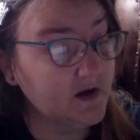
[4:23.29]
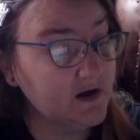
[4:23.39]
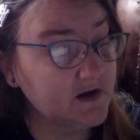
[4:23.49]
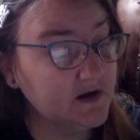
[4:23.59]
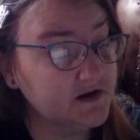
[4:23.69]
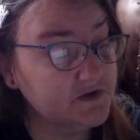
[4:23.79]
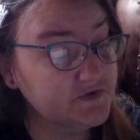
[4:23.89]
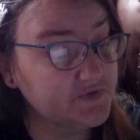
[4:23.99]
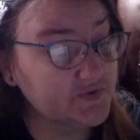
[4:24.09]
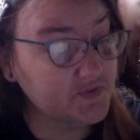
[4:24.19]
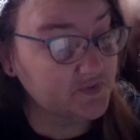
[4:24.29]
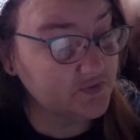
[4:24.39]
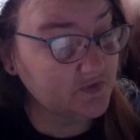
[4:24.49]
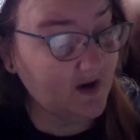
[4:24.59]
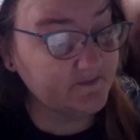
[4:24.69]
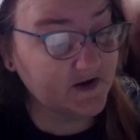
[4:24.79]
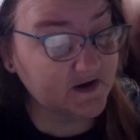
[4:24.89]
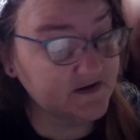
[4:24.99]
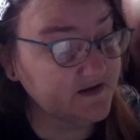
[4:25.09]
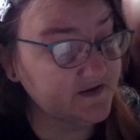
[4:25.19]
I'm not going to